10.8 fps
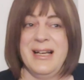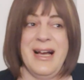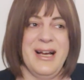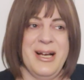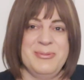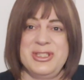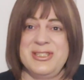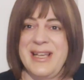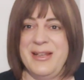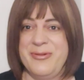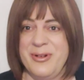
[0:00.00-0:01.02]
just to
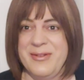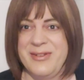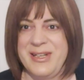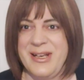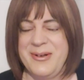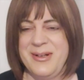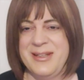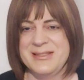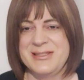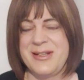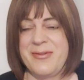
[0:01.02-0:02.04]
get you through the video
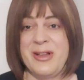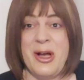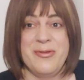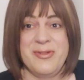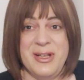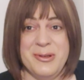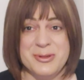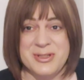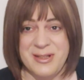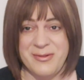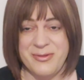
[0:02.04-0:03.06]
and stuff, and hopefully you'll
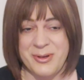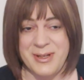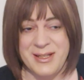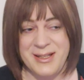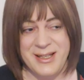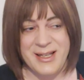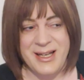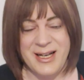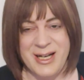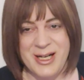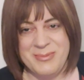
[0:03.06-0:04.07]
stick through it.
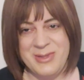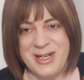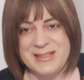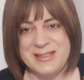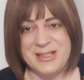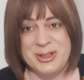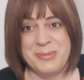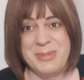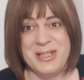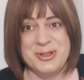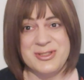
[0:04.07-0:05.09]
Like I said, it should
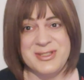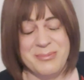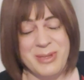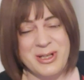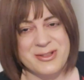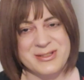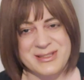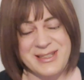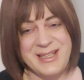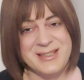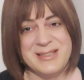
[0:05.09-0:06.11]
be interesting because it
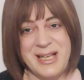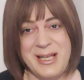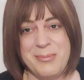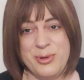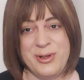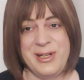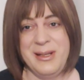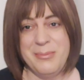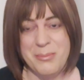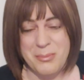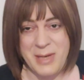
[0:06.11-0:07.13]
is a
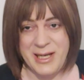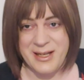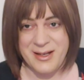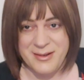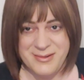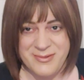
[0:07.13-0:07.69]
pretty mega